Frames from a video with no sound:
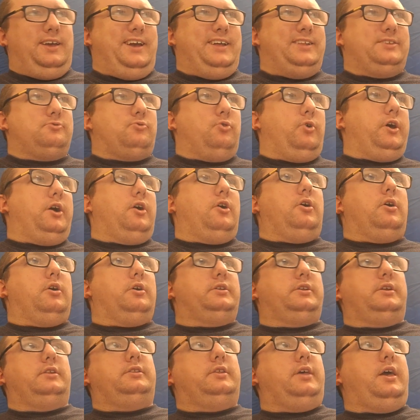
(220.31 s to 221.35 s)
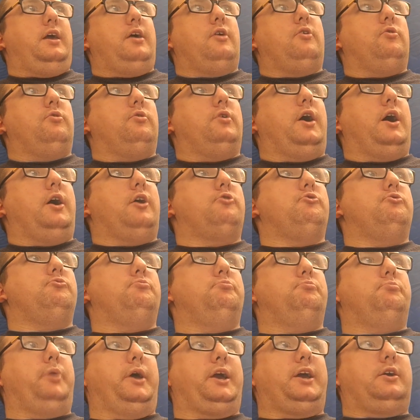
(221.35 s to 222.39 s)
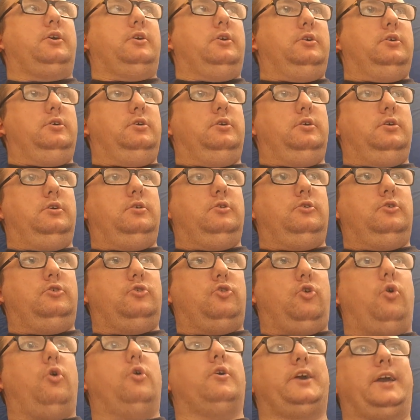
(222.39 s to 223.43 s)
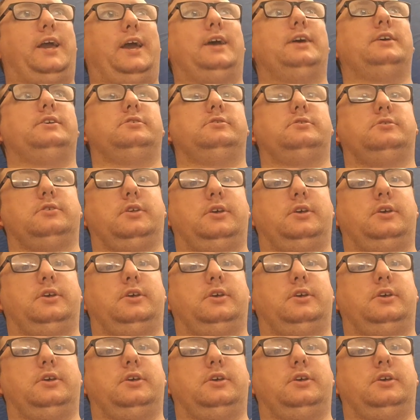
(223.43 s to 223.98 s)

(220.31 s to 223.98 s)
it's quite hard to tell how big Kong is.